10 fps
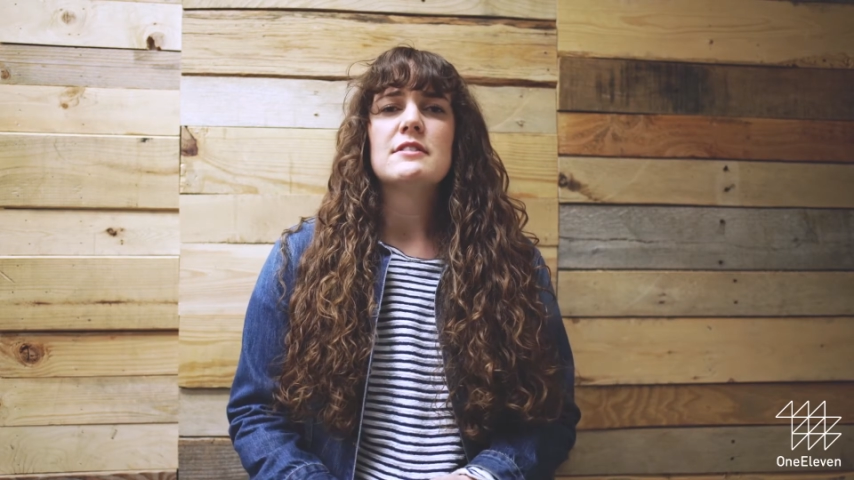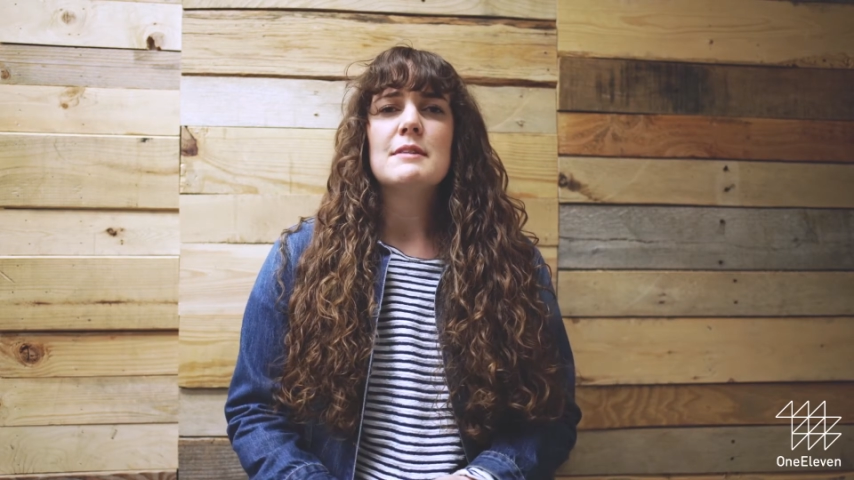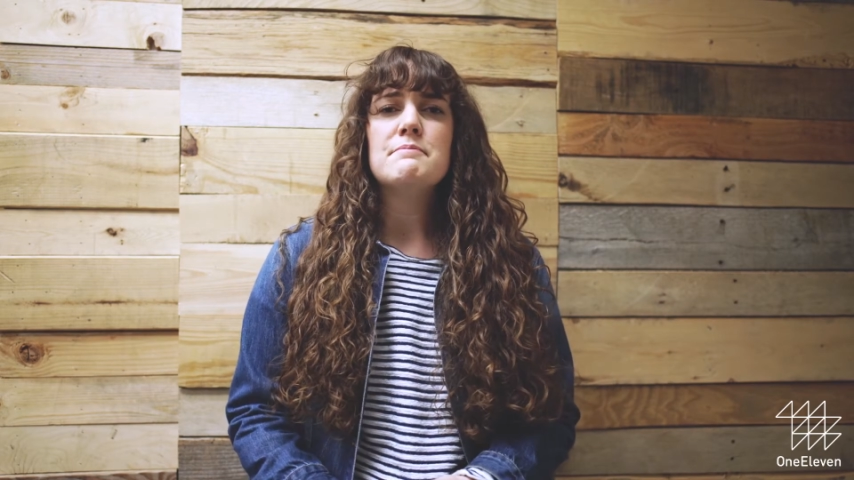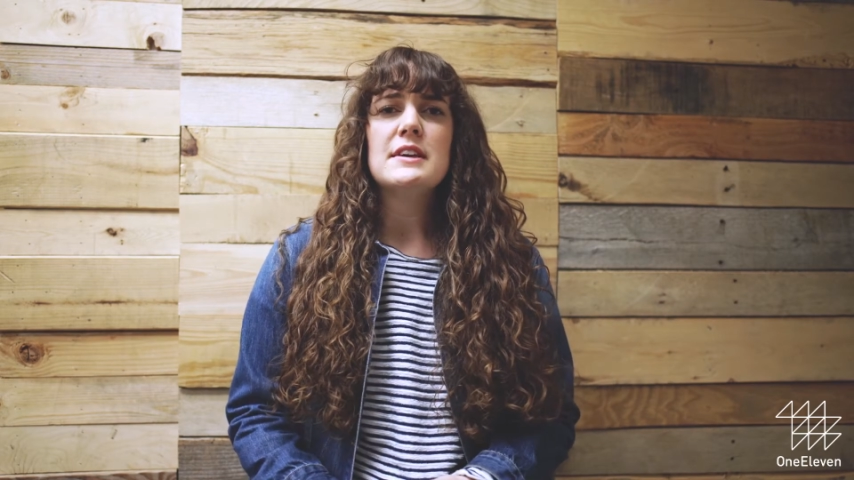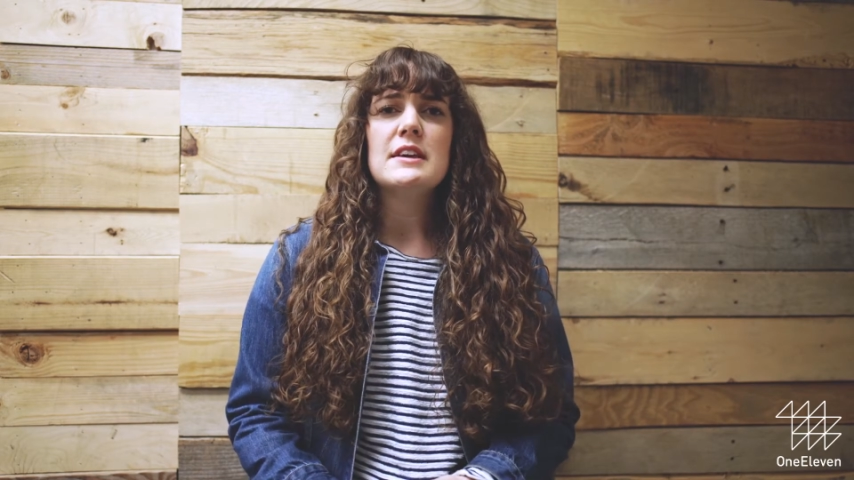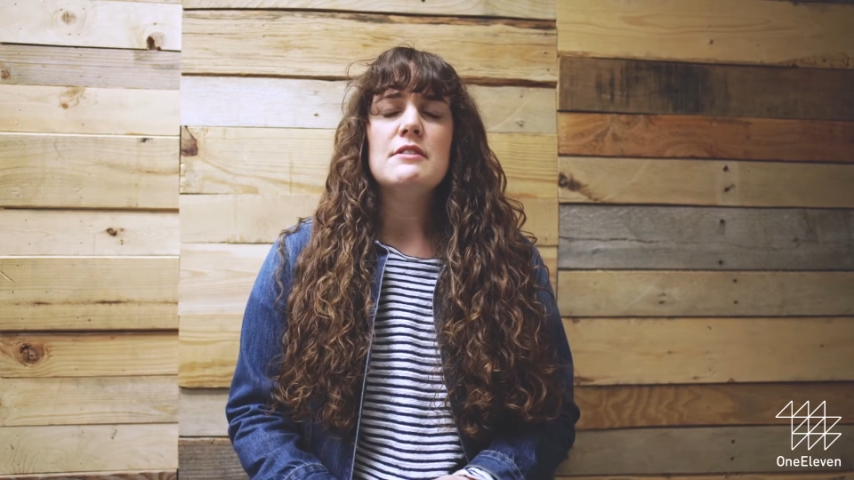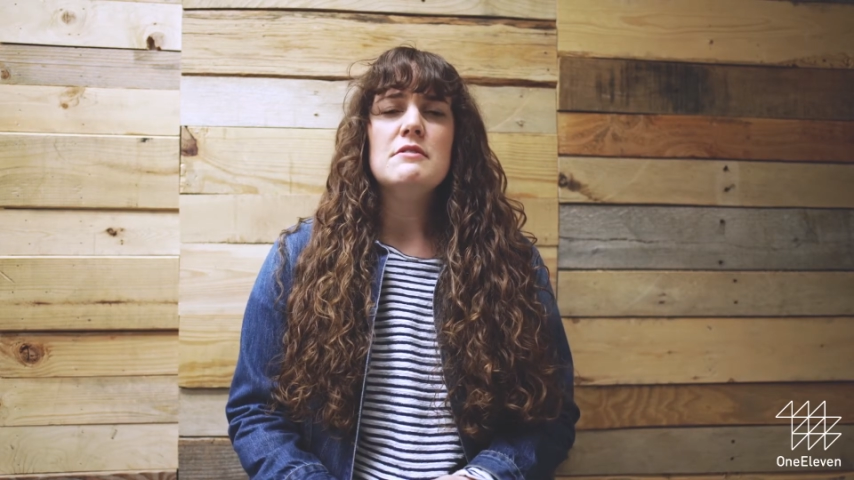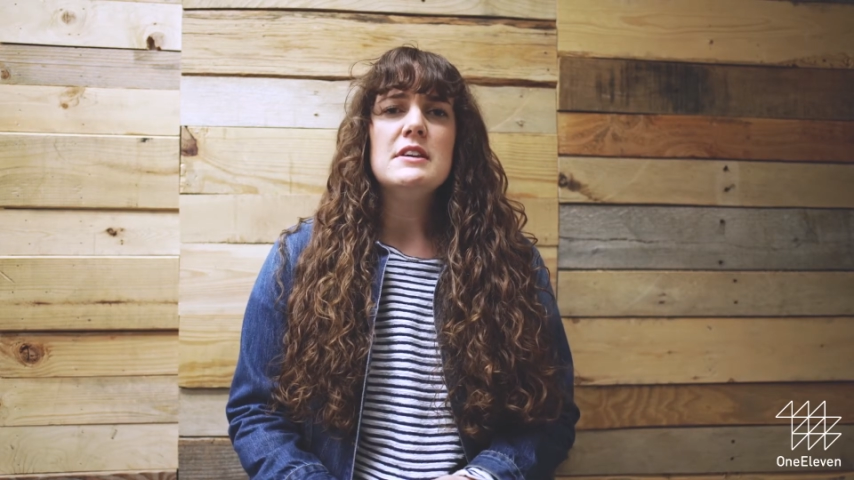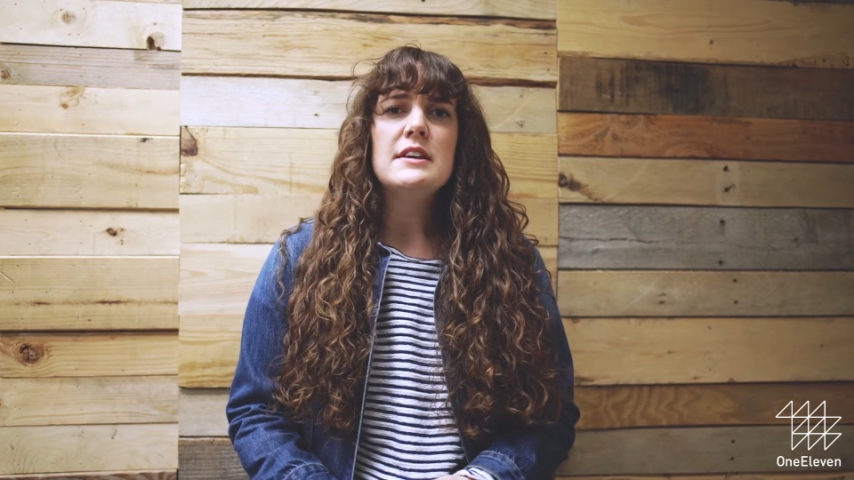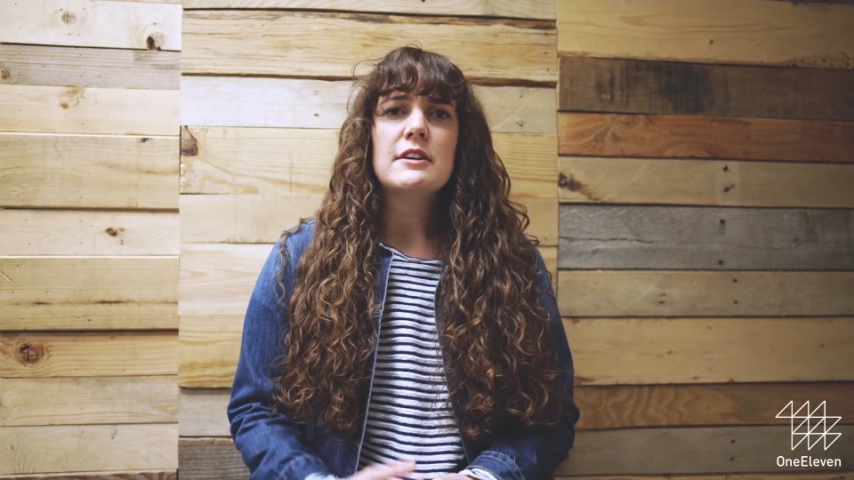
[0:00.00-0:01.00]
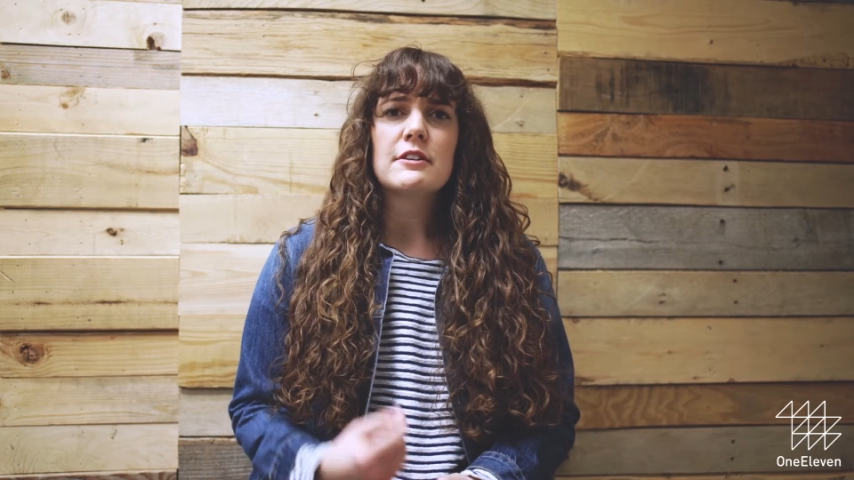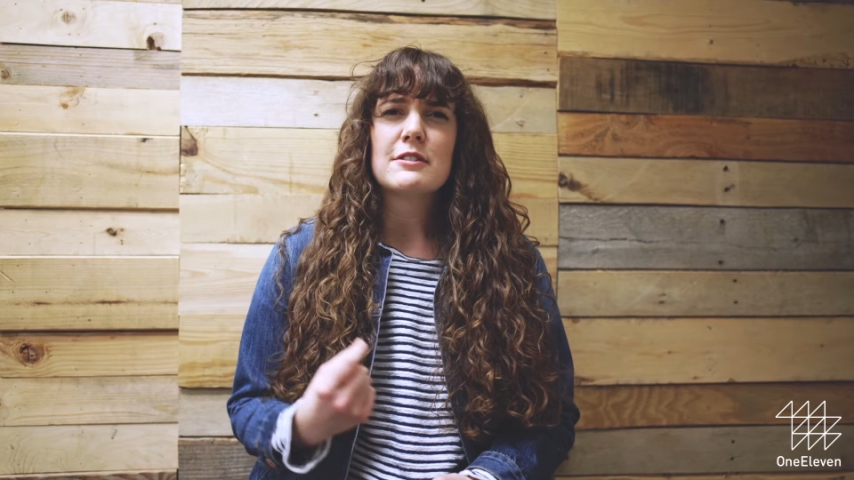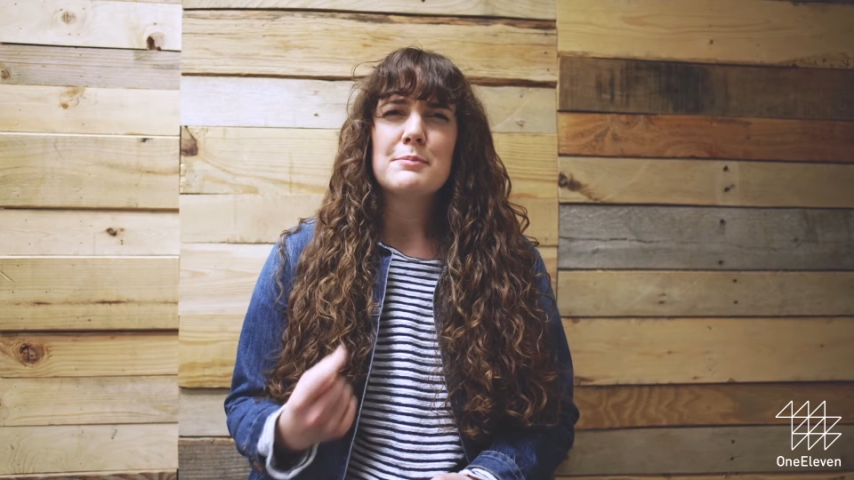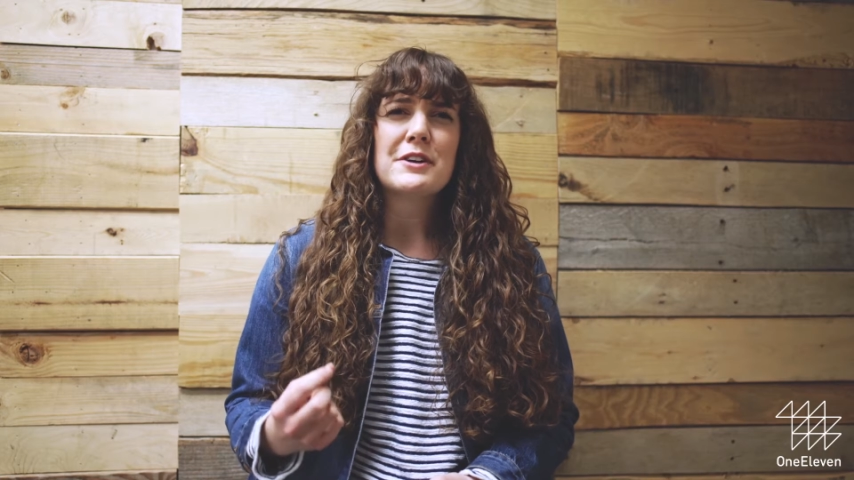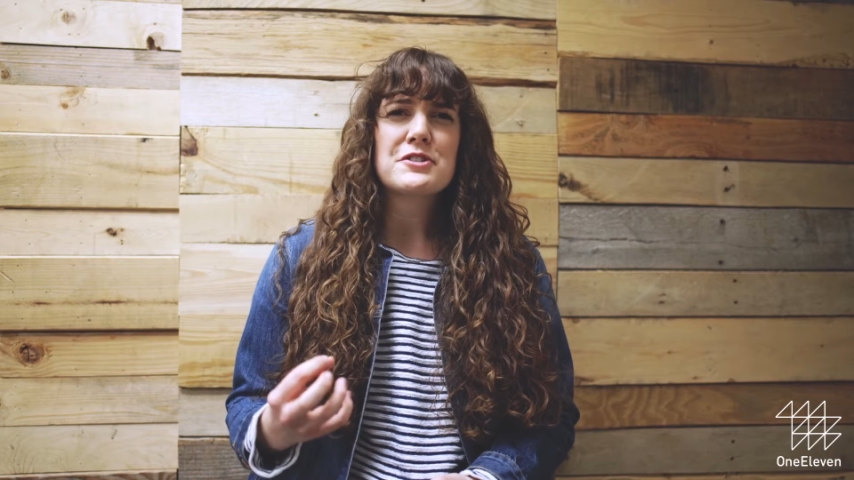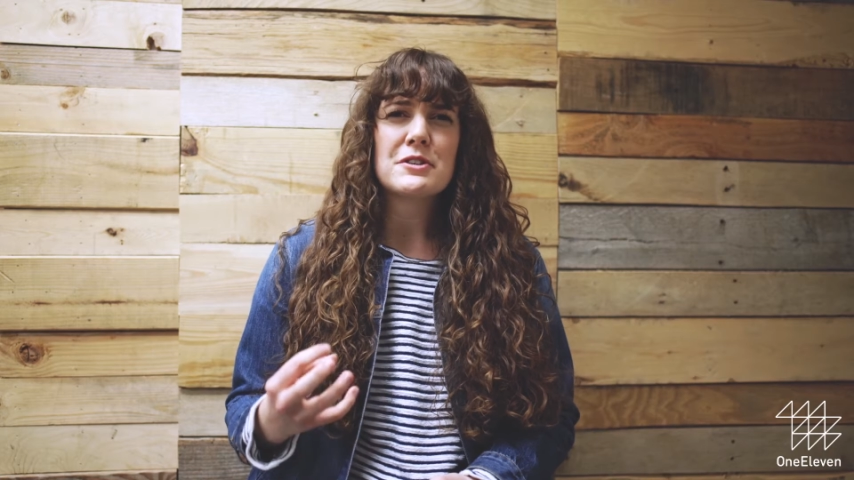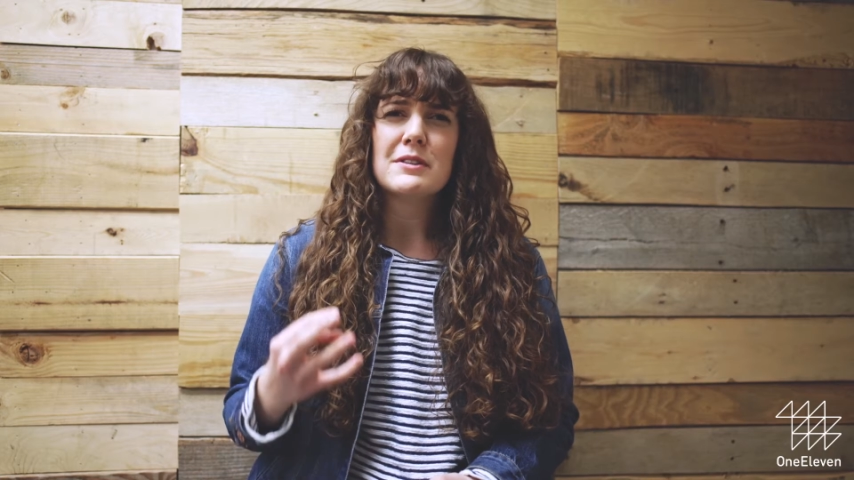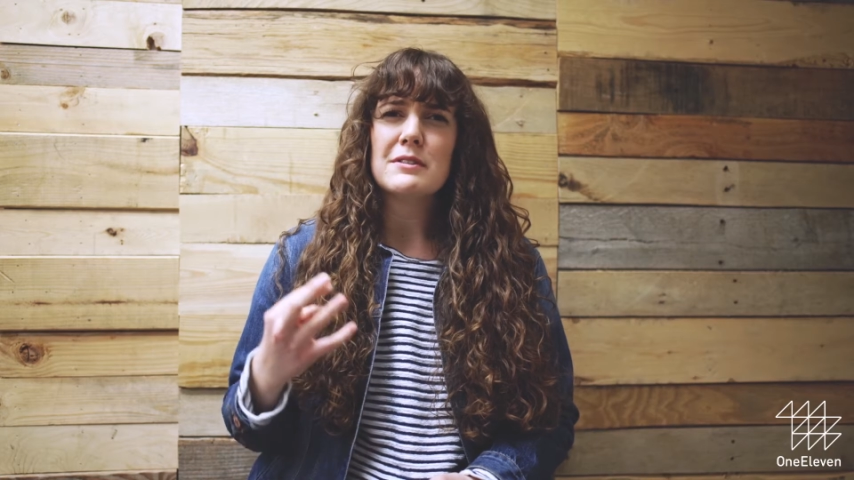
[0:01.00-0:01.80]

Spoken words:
something unique or special